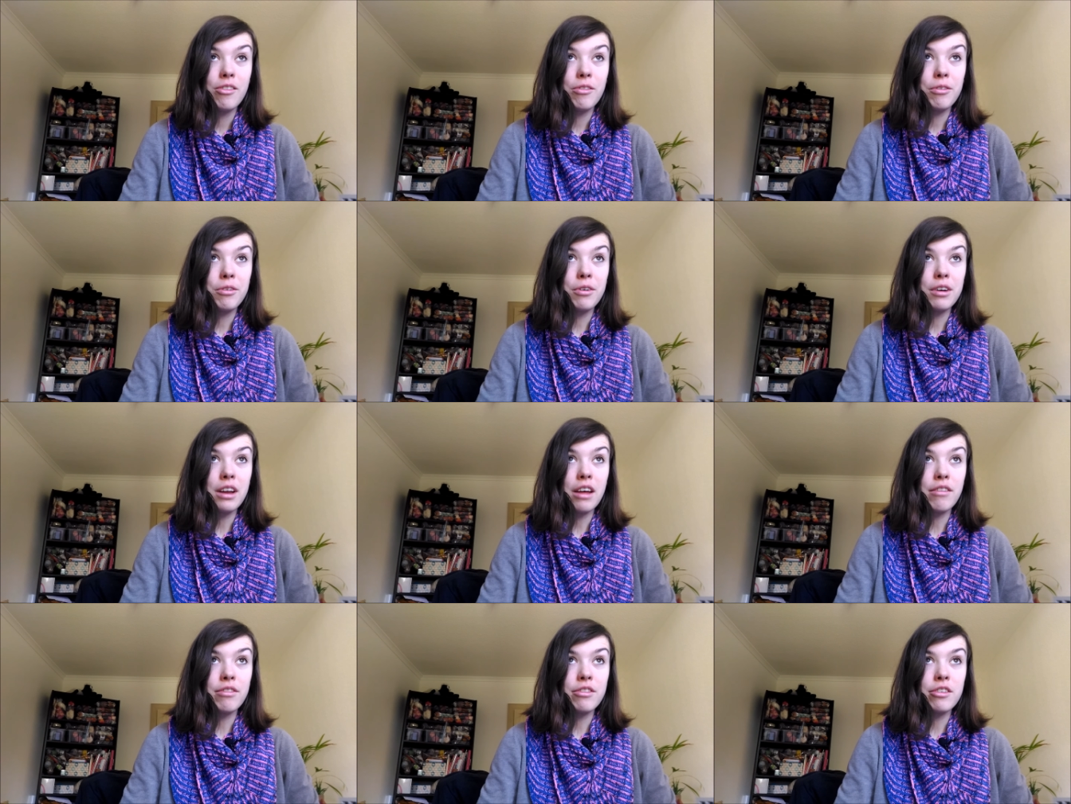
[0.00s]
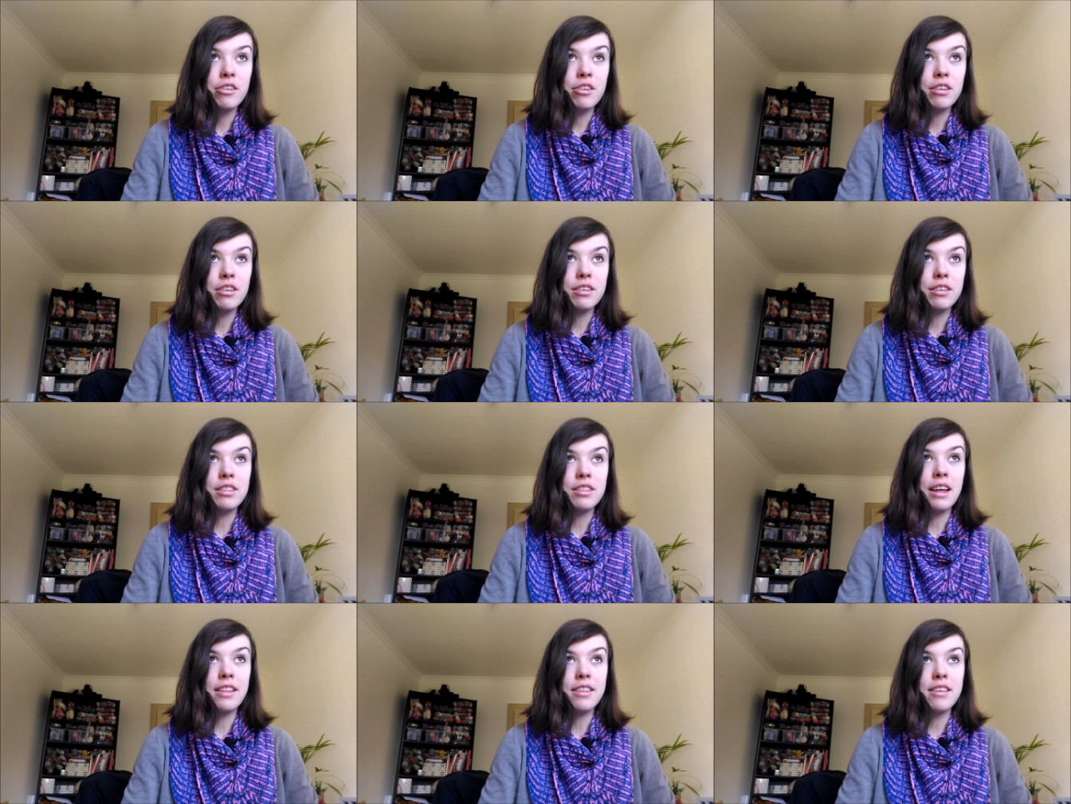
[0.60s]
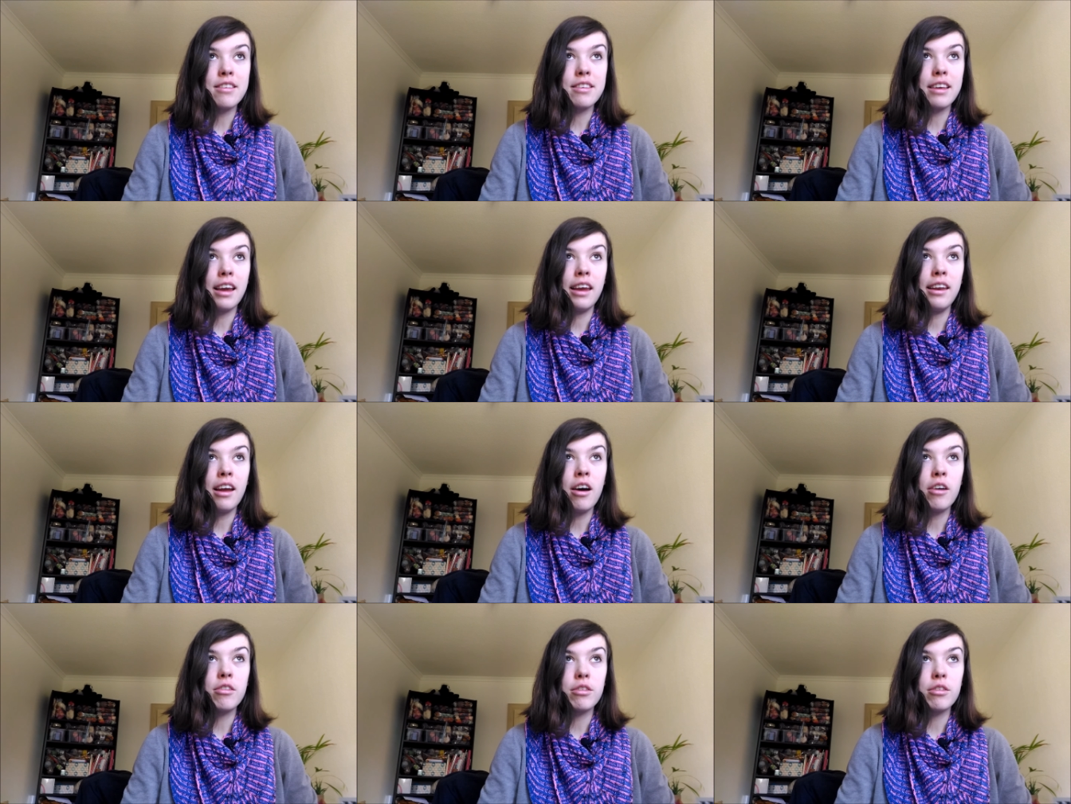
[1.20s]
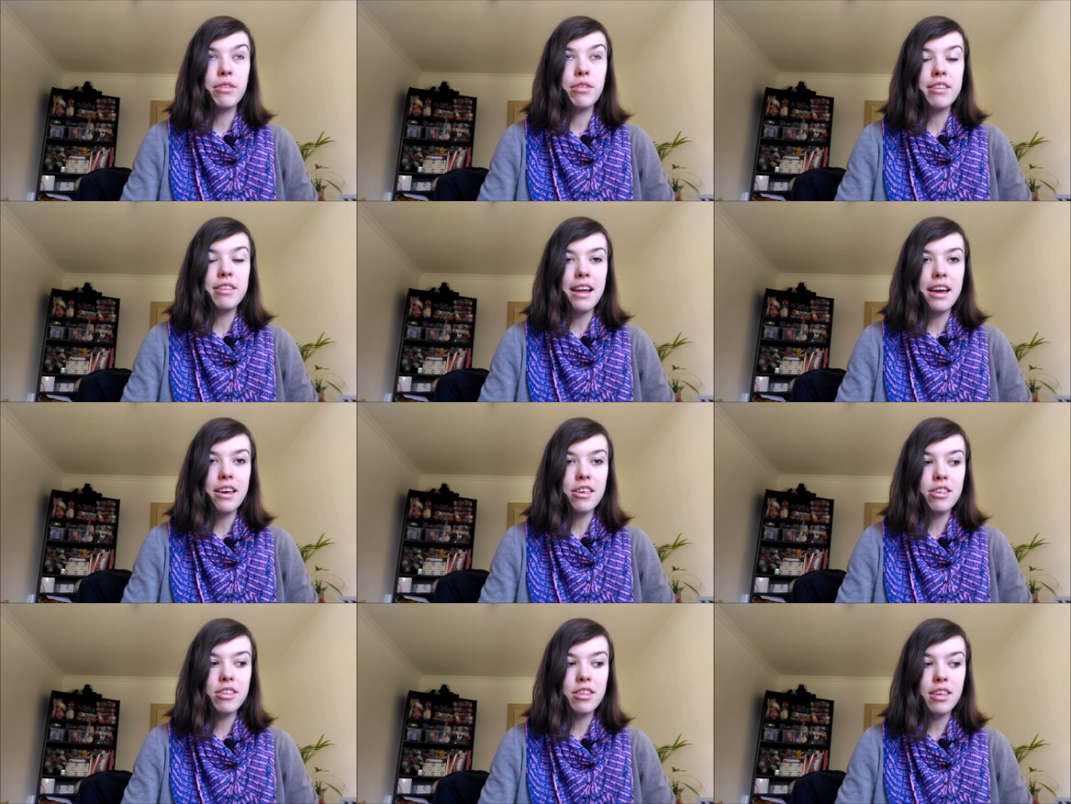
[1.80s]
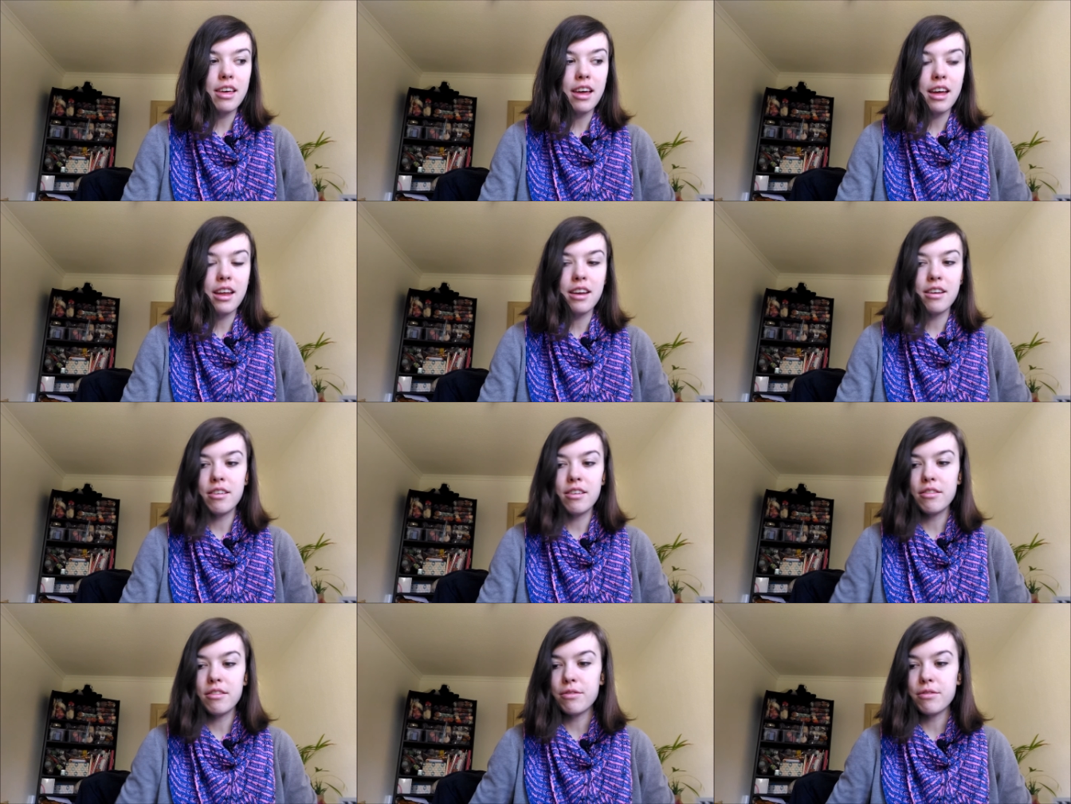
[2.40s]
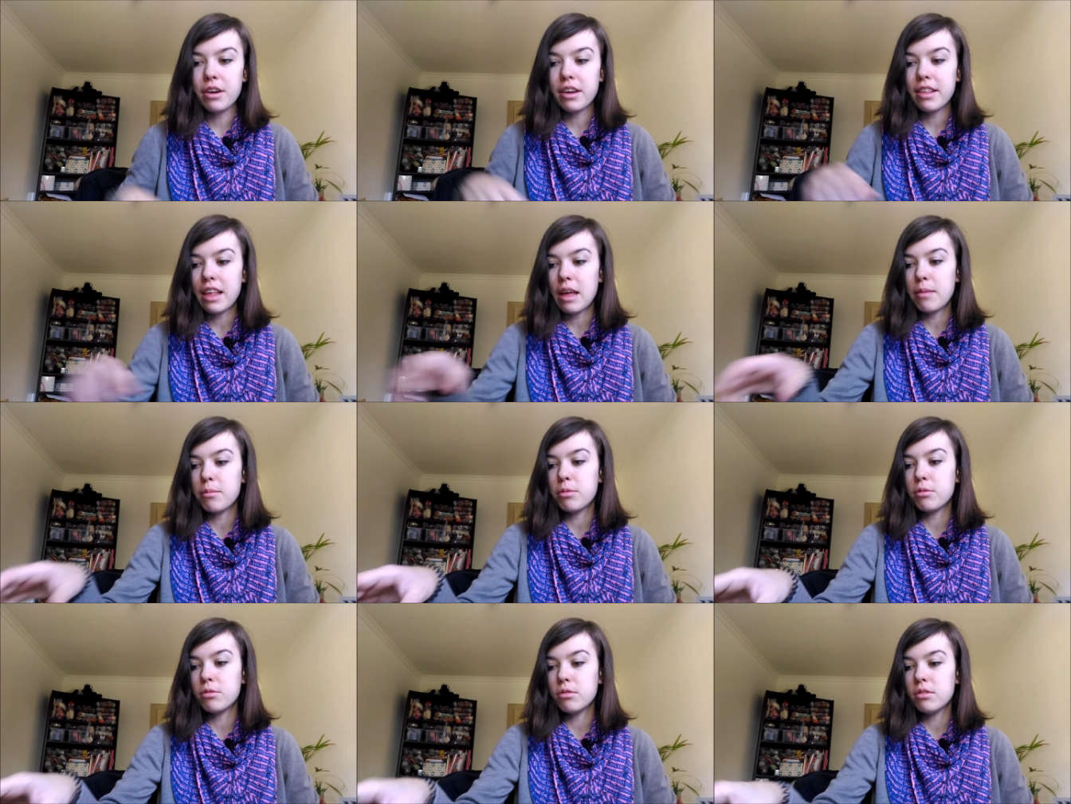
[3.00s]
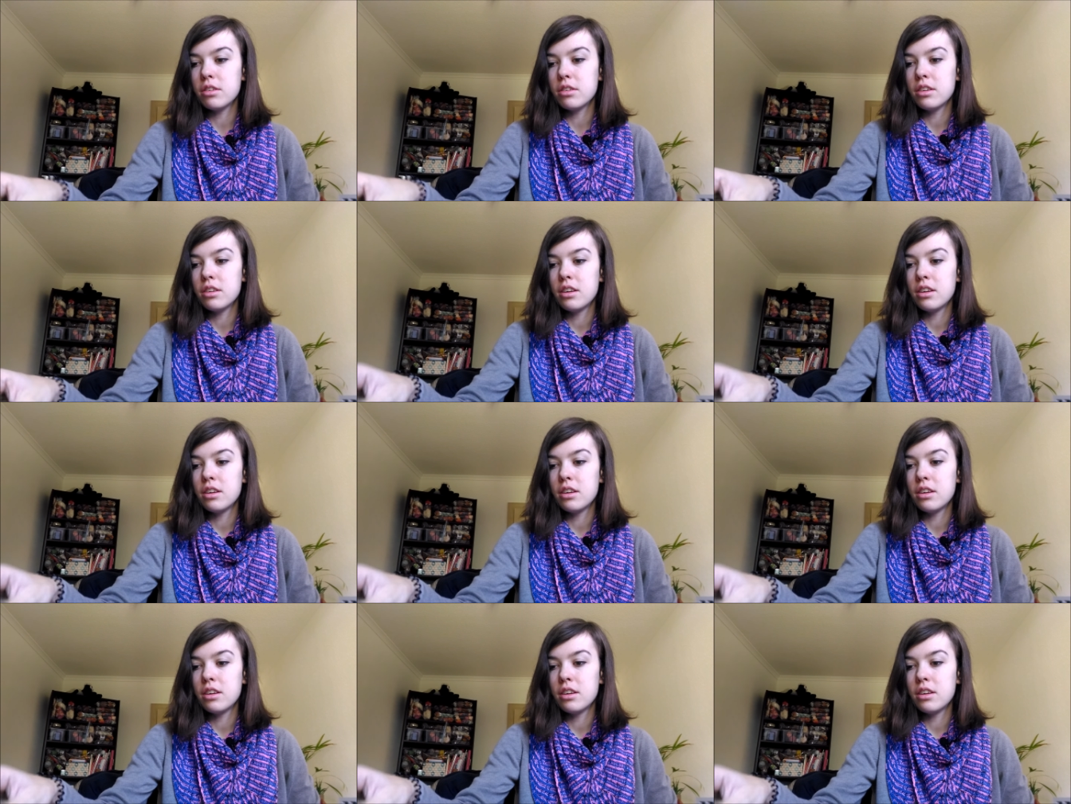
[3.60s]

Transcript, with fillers: whatever, that's a skein out of the stash. And for example,